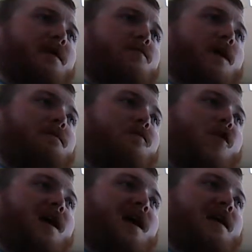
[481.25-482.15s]
Petrograd
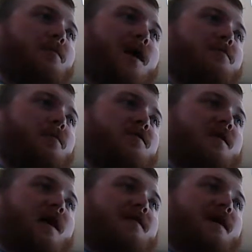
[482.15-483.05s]
before 8 a.m. West. Most of
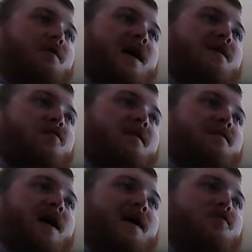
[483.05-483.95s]
the clouds got under
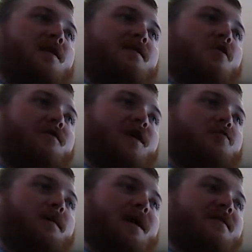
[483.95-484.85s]
65 degrees. The north
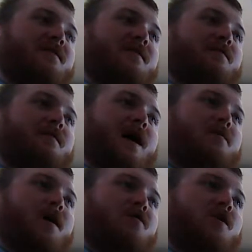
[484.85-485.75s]
face went about 7
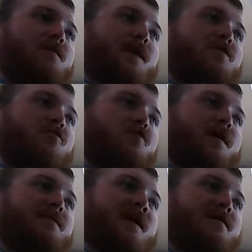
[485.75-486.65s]
miles per hour. Chance of patient
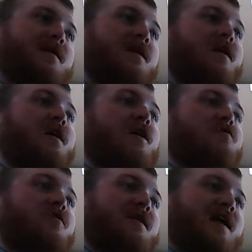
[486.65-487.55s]
20%.
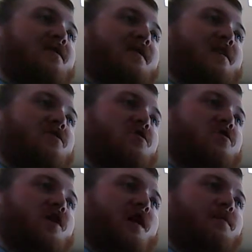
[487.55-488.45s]
Tuesday night, slight chance
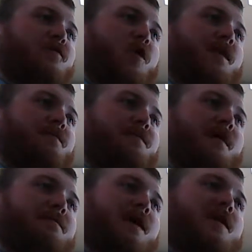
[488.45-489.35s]
of showers before 11
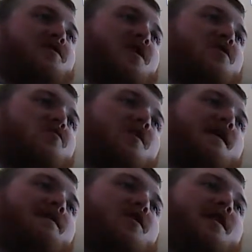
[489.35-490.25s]
p.m. Then a chance of
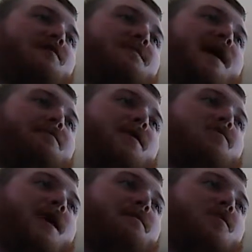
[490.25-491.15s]
drizzle after 11 p.m.
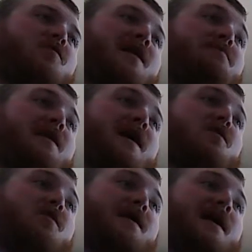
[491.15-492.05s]
Petrograd between midnight
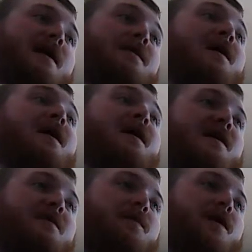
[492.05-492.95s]
and 1 a.m.
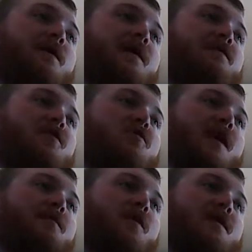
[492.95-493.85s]
Then Petrograd after
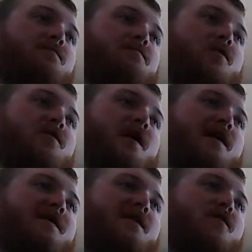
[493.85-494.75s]
3 a.m. West. Most of the
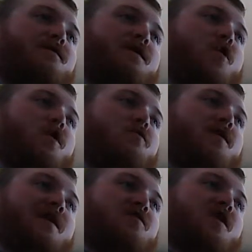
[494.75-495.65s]
clouds got low 54
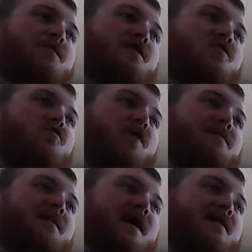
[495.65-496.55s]
degrees and chance of patient
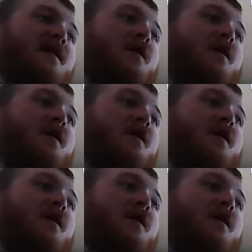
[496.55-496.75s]
20%.